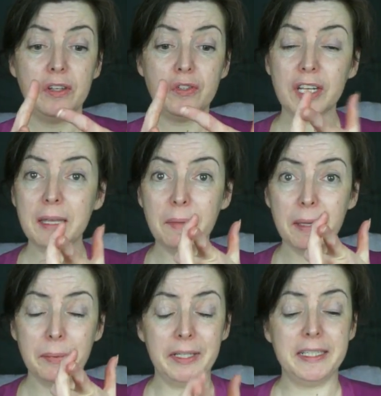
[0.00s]
tricking
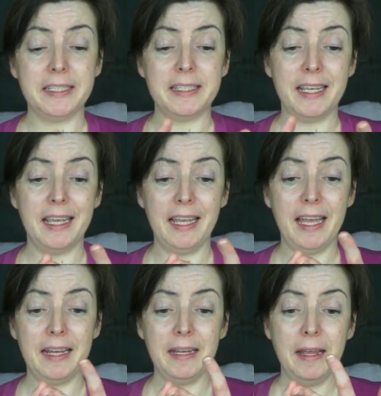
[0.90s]
people into seeing
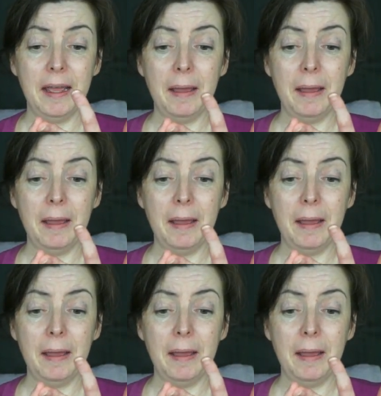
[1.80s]
it,